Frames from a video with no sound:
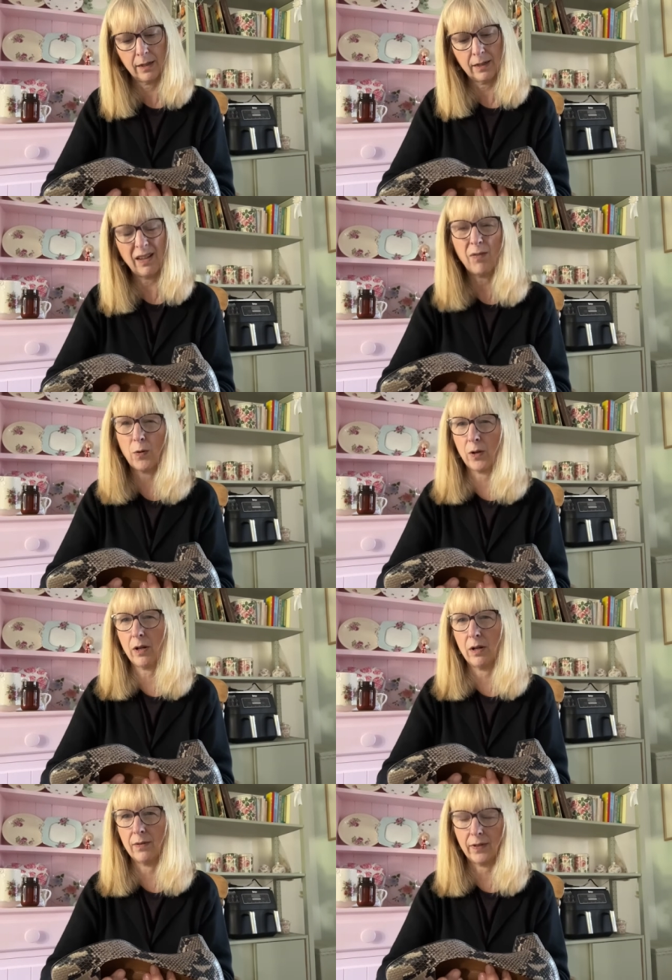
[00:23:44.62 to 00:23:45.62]
that
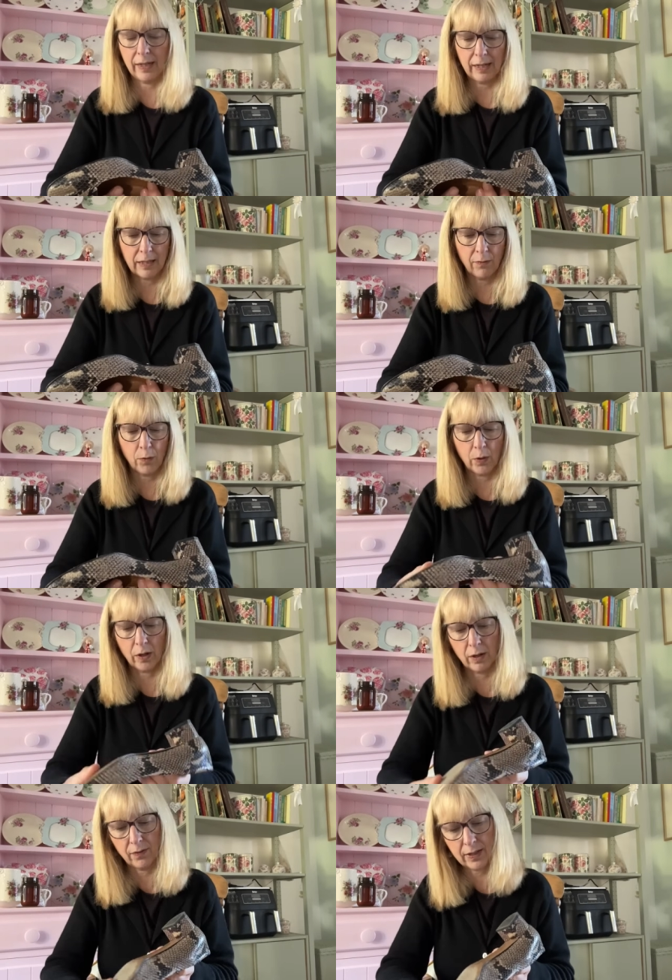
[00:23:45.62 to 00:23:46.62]
4.5? I think that's a
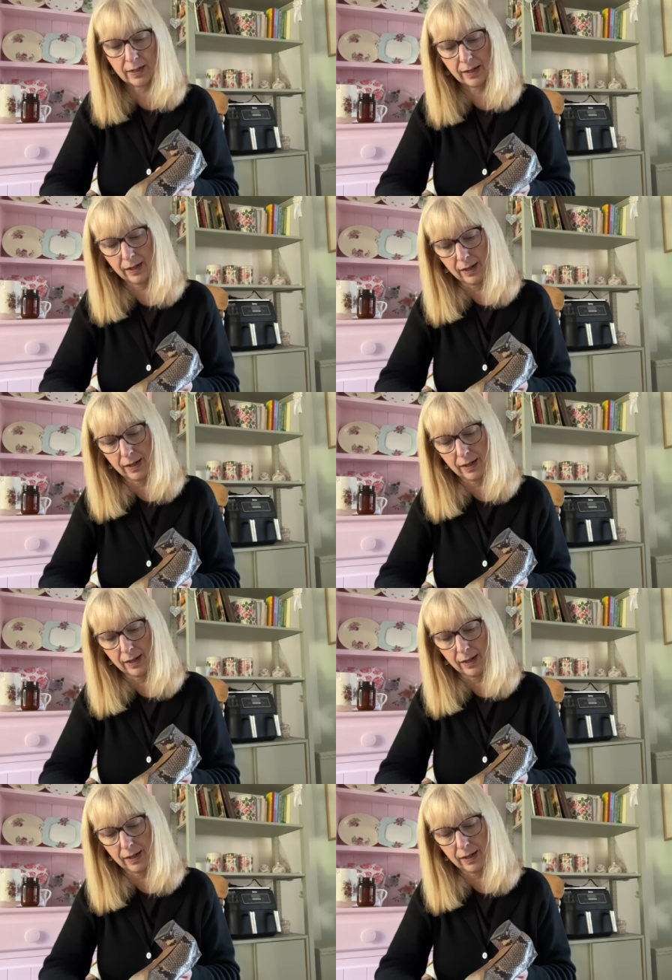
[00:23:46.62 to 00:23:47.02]
4.5, isn't it?